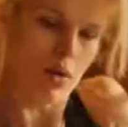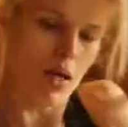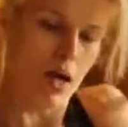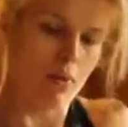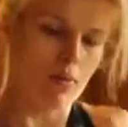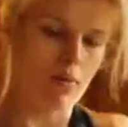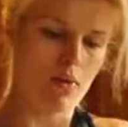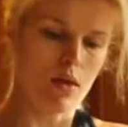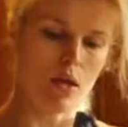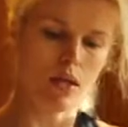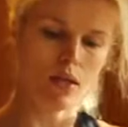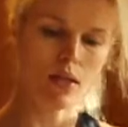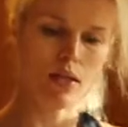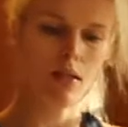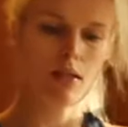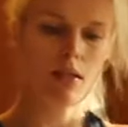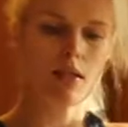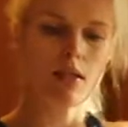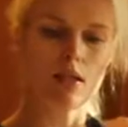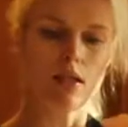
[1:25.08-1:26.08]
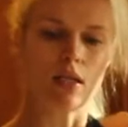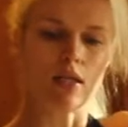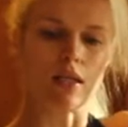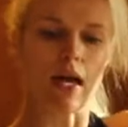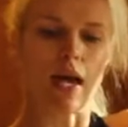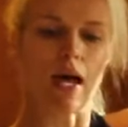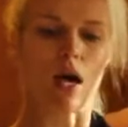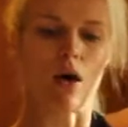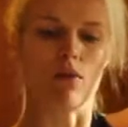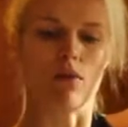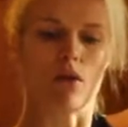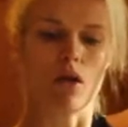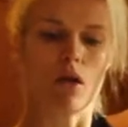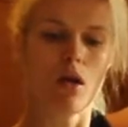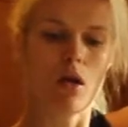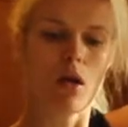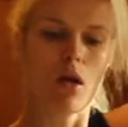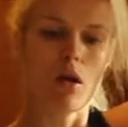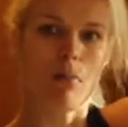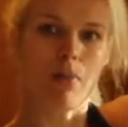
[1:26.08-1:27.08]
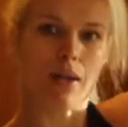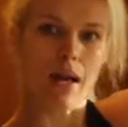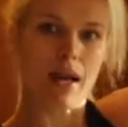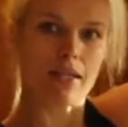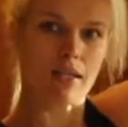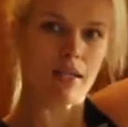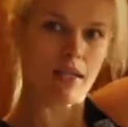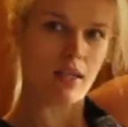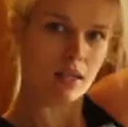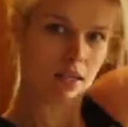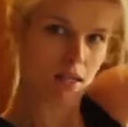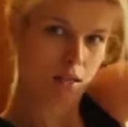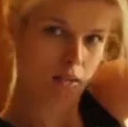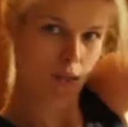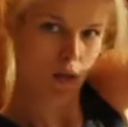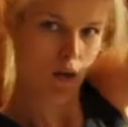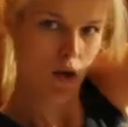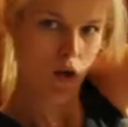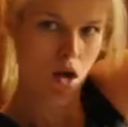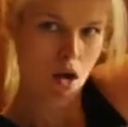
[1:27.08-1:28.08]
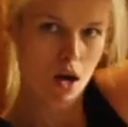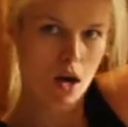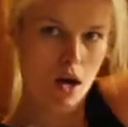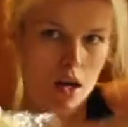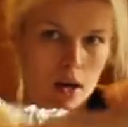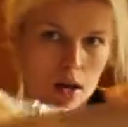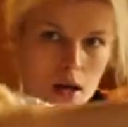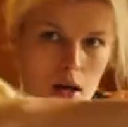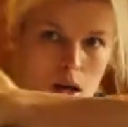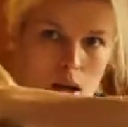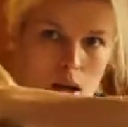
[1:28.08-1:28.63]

plop this down, plastic is still on,